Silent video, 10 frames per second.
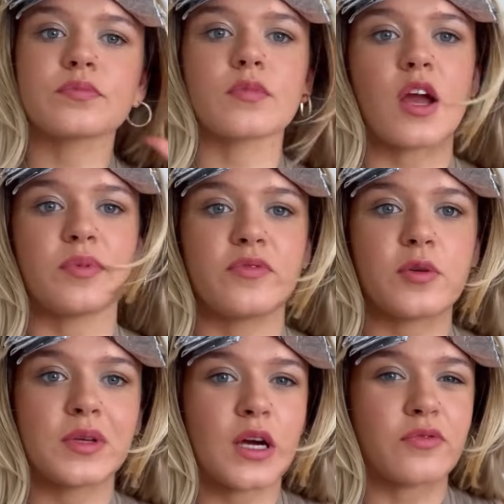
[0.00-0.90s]
I've been
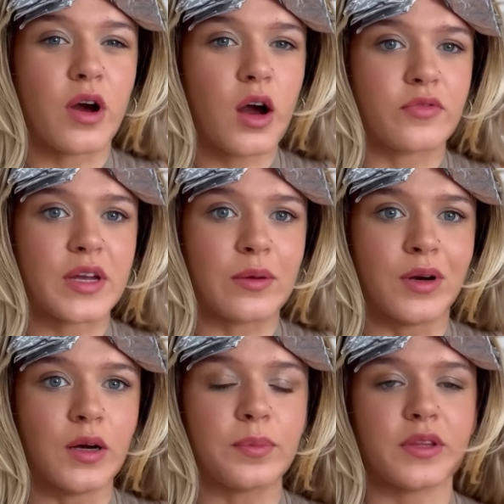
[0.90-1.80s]
filming now for half an
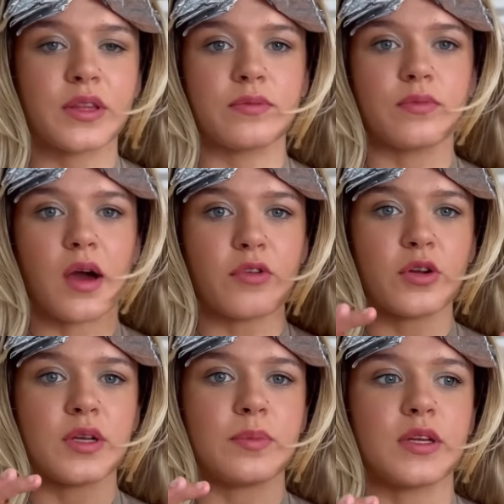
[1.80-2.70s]
hour, but I
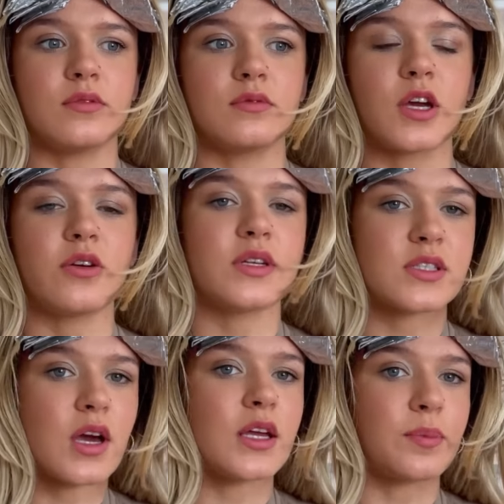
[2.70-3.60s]
only
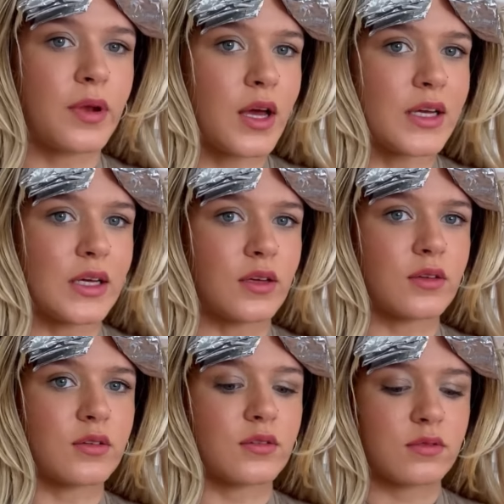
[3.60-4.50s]
started applying
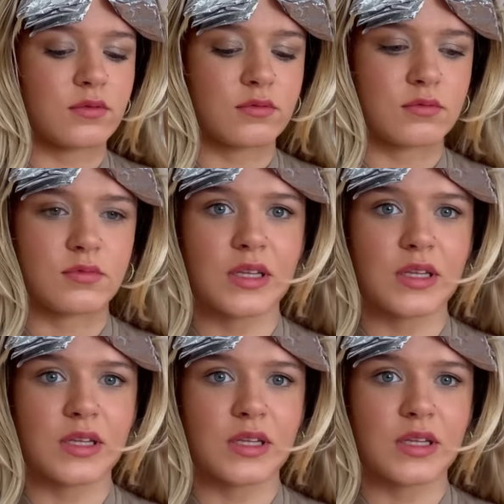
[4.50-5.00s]
the